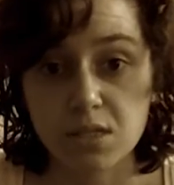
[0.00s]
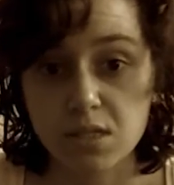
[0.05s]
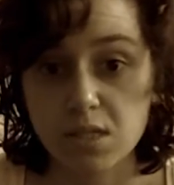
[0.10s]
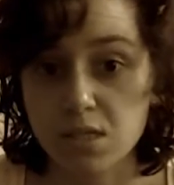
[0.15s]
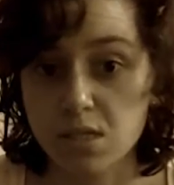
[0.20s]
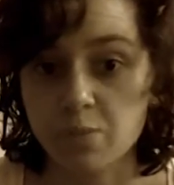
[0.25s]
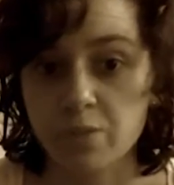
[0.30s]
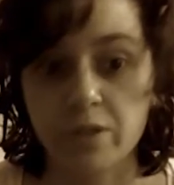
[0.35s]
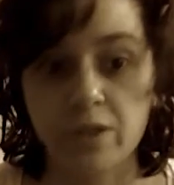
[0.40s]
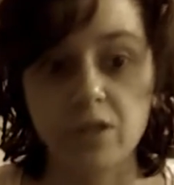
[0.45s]
in
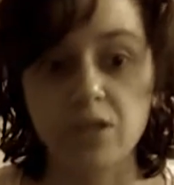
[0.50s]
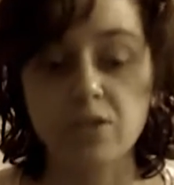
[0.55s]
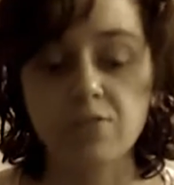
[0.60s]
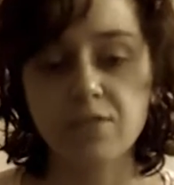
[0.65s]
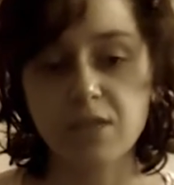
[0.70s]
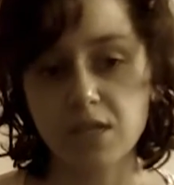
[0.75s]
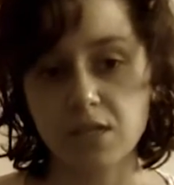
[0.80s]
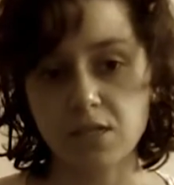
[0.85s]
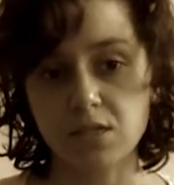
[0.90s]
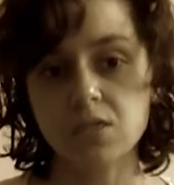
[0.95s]

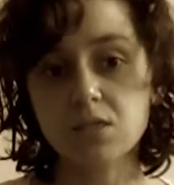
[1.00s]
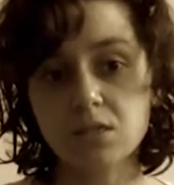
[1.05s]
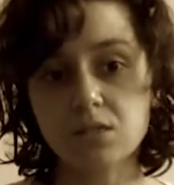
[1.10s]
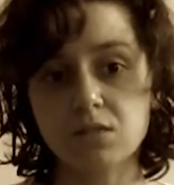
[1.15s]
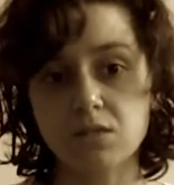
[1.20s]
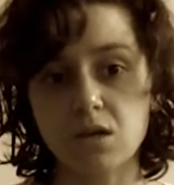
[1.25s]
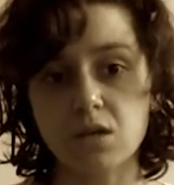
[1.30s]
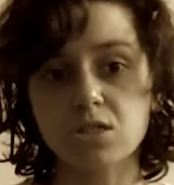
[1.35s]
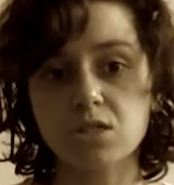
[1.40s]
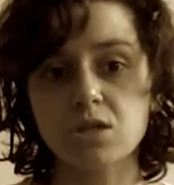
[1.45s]
disbelief that
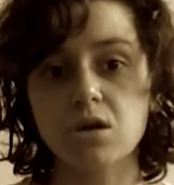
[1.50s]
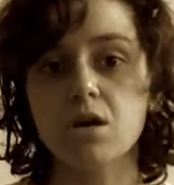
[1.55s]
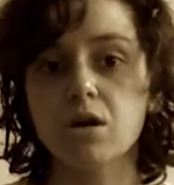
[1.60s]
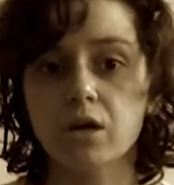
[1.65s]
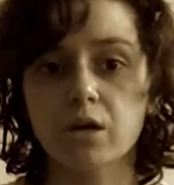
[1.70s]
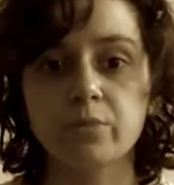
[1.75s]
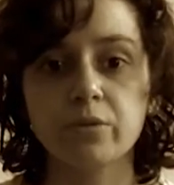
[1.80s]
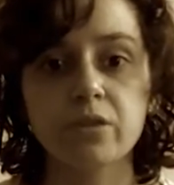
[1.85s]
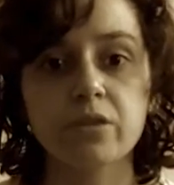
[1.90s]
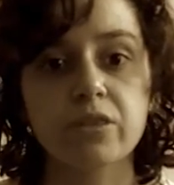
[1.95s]
such
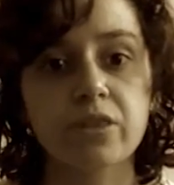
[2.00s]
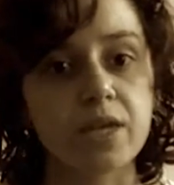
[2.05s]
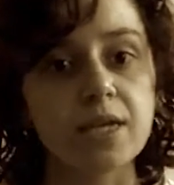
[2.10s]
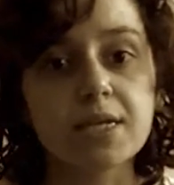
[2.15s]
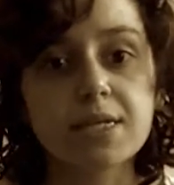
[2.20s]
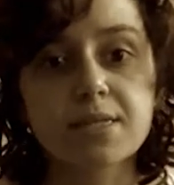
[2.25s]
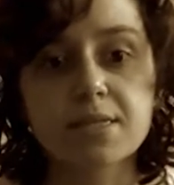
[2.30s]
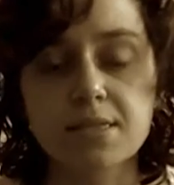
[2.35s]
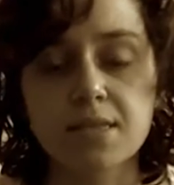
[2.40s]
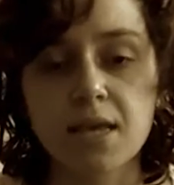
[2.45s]
horrible
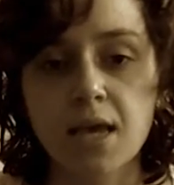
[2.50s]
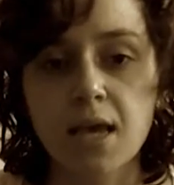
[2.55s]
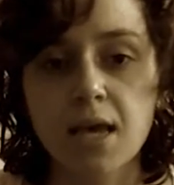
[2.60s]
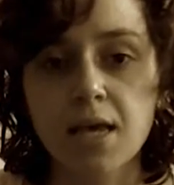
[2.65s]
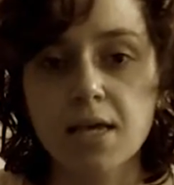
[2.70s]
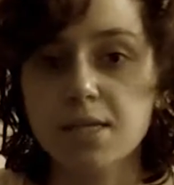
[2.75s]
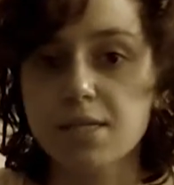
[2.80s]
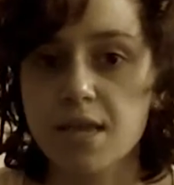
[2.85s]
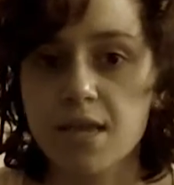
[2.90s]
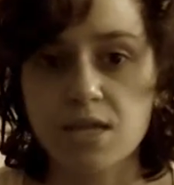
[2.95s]
things
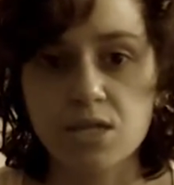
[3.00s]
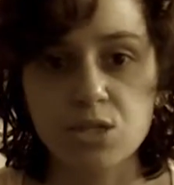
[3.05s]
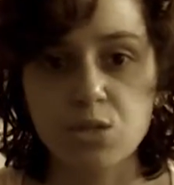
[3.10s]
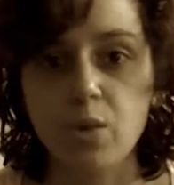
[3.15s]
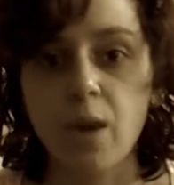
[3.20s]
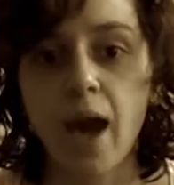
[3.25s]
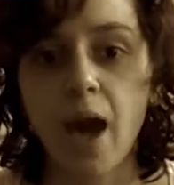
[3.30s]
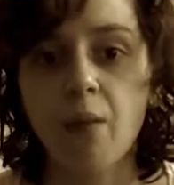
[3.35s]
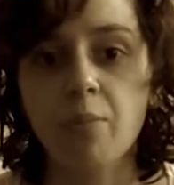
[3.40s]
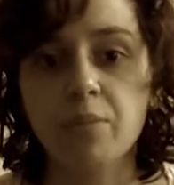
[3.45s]
tend
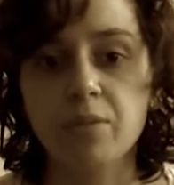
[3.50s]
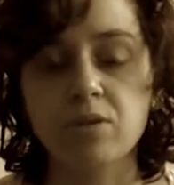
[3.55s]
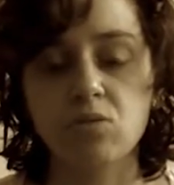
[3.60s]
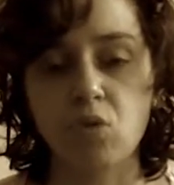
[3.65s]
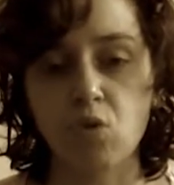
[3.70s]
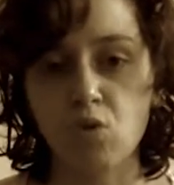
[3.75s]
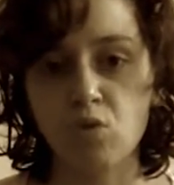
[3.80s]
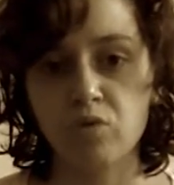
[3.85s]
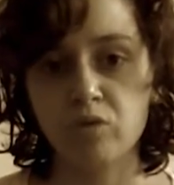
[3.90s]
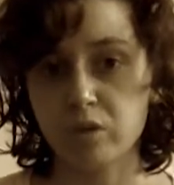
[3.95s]
to happen
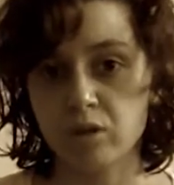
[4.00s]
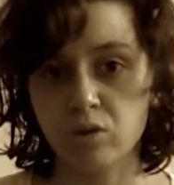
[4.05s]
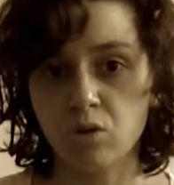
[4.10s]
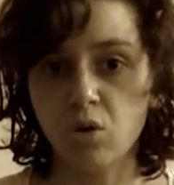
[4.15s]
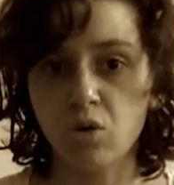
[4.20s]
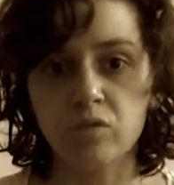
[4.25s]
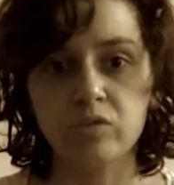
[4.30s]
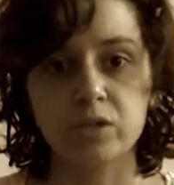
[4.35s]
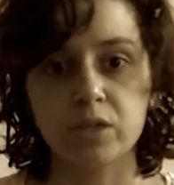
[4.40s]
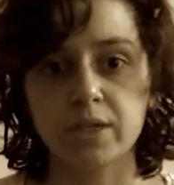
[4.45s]
over and
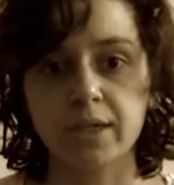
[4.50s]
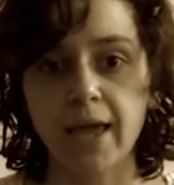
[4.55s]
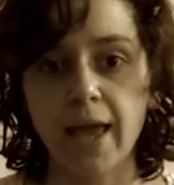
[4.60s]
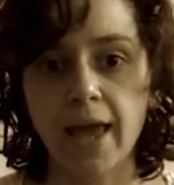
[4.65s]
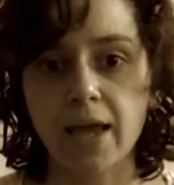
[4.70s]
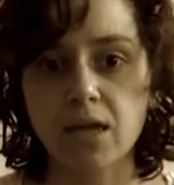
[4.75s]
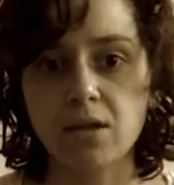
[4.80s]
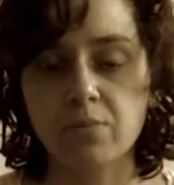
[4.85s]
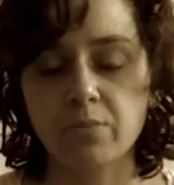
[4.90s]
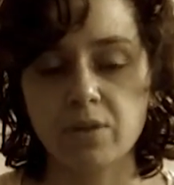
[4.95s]
over
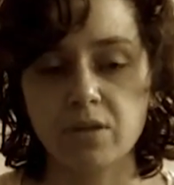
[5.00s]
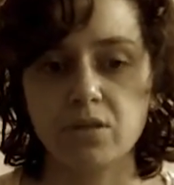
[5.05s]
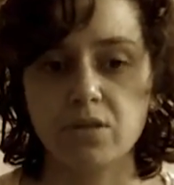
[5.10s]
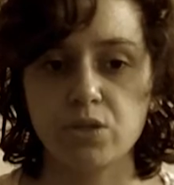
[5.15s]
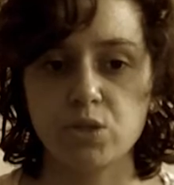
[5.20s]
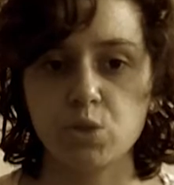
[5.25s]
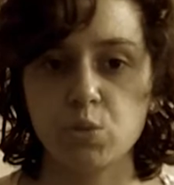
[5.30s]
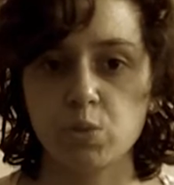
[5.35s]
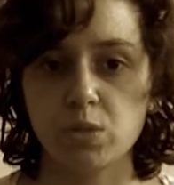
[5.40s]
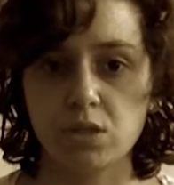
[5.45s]
again, but
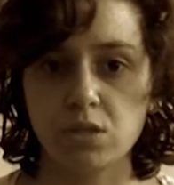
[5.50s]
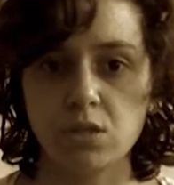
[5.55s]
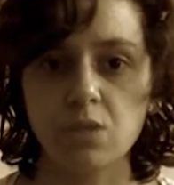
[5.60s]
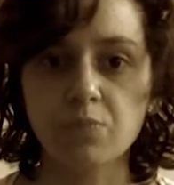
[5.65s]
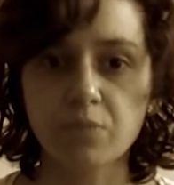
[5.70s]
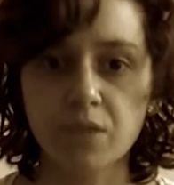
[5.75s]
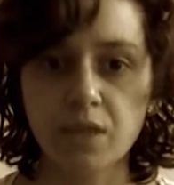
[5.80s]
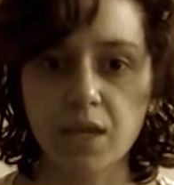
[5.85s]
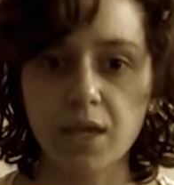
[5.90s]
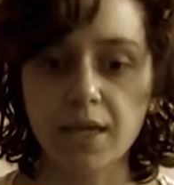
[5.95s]
this was
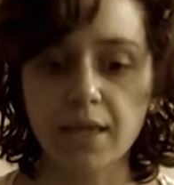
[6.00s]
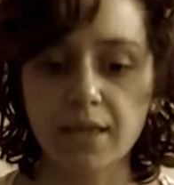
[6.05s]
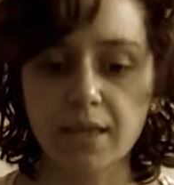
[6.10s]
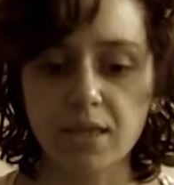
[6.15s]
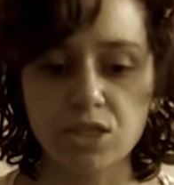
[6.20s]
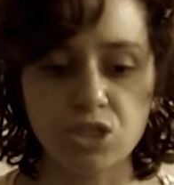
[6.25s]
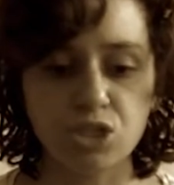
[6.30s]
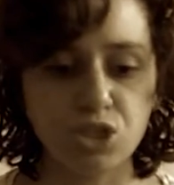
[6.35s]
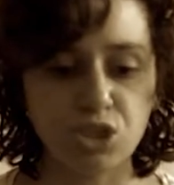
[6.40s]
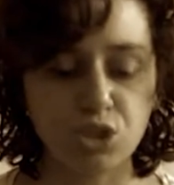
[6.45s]
something
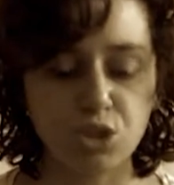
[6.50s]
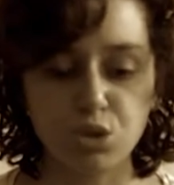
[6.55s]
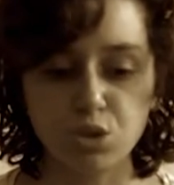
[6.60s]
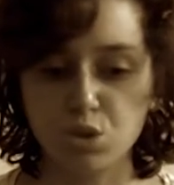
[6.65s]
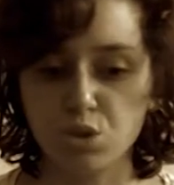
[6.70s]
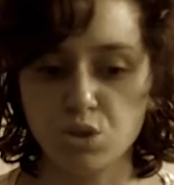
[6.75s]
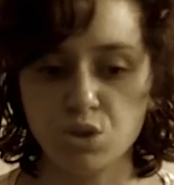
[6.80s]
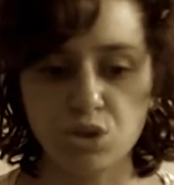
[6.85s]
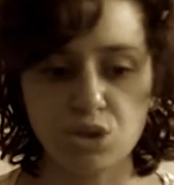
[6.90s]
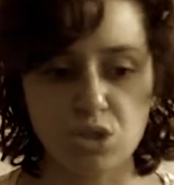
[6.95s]
that you
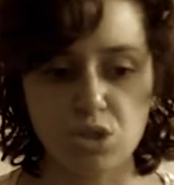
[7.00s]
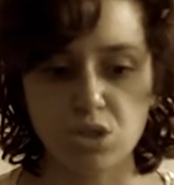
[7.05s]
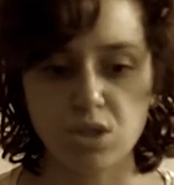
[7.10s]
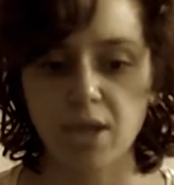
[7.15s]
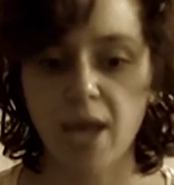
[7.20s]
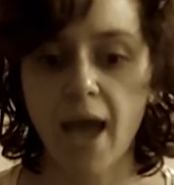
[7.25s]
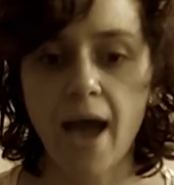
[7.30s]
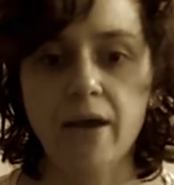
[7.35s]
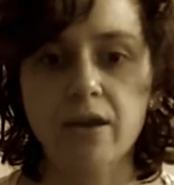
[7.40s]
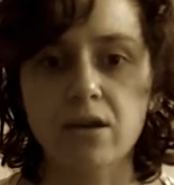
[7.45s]

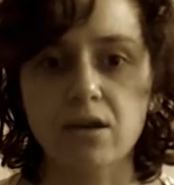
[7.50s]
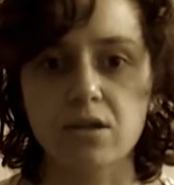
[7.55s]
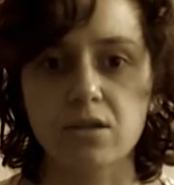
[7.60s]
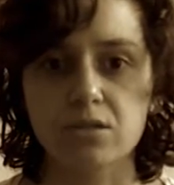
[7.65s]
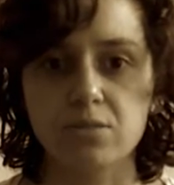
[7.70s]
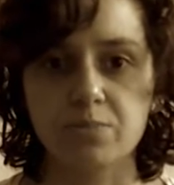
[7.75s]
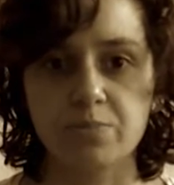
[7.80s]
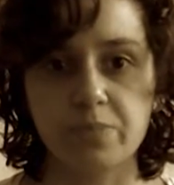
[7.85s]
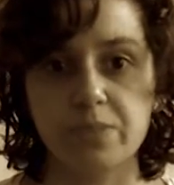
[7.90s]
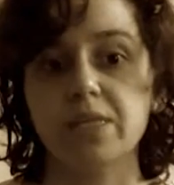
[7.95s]
just
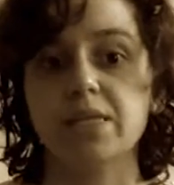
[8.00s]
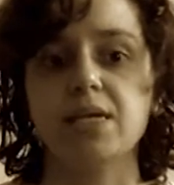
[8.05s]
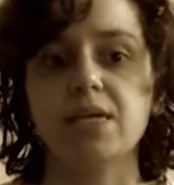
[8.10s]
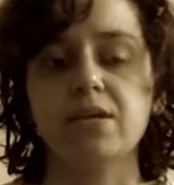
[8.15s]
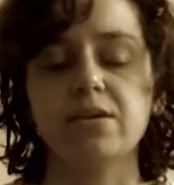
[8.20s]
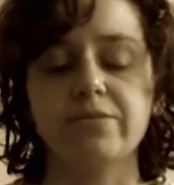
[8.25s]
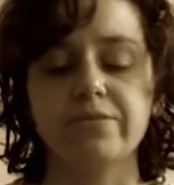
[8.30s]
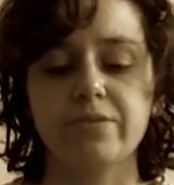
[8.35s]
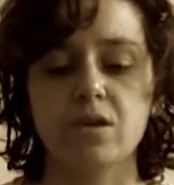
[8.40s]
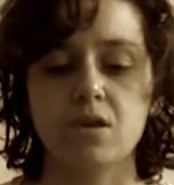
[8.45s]
cannot
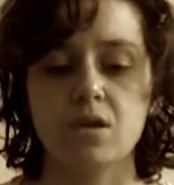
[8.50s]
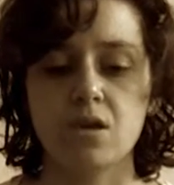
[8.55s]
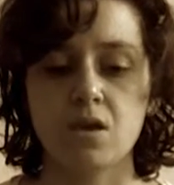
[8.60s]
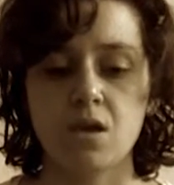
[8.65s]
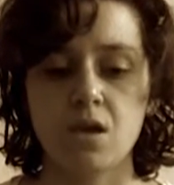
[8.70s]
believe.